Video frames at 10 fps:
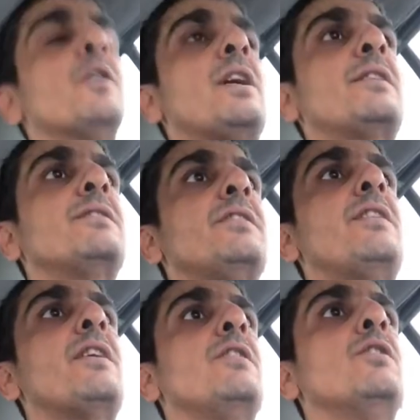Not to say
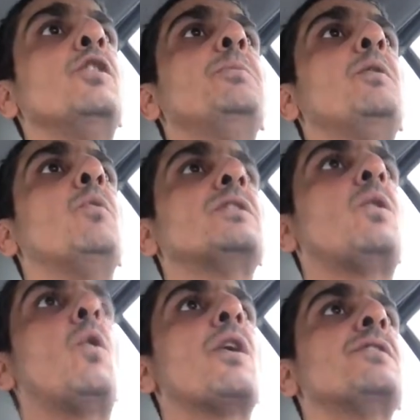that, nobody wants
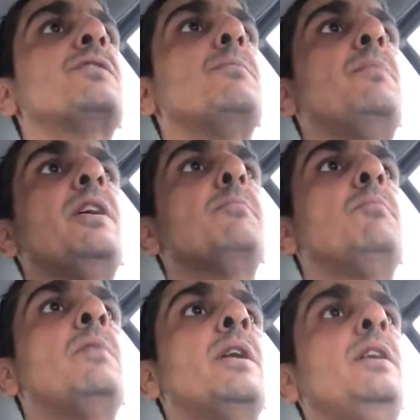artists to make
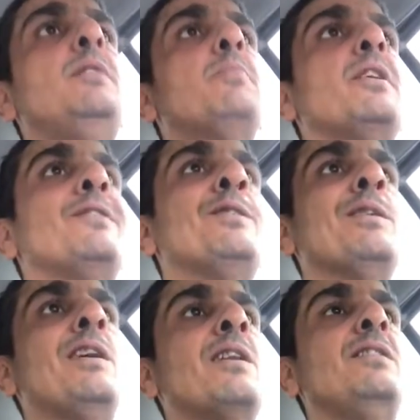money, but, a
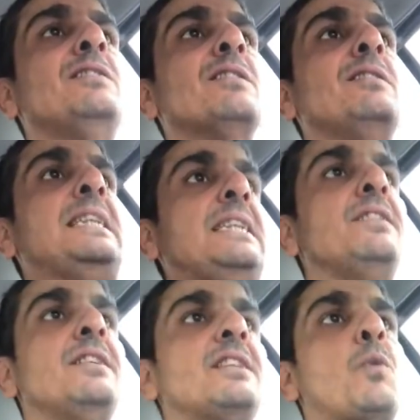lot of these other
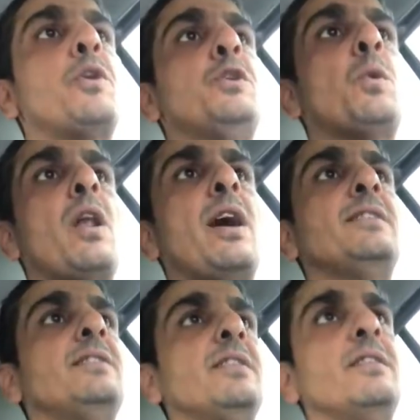DJs that were
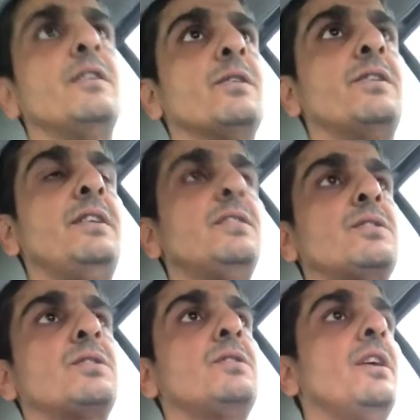utilizing,
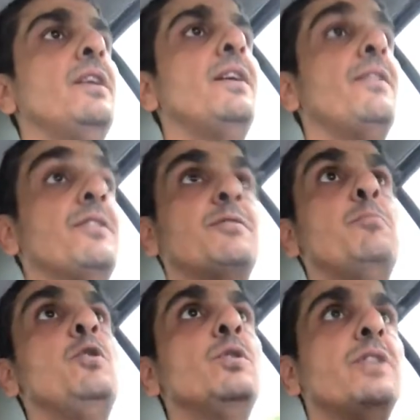this
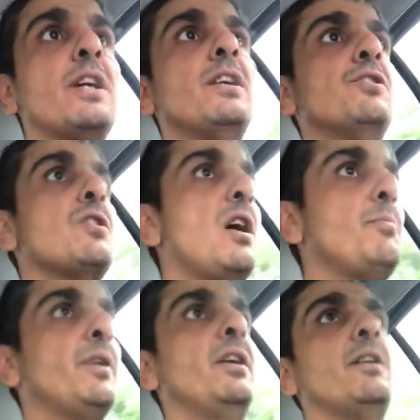music and
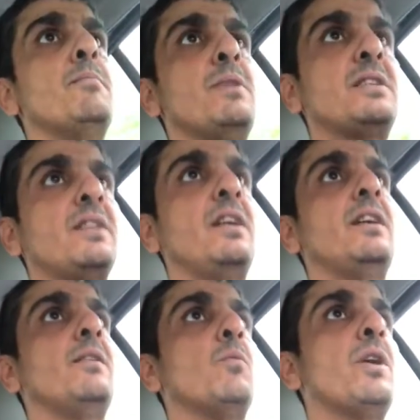chopping it and mixing
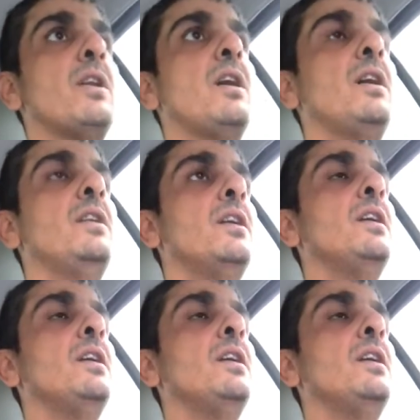it and whatnot,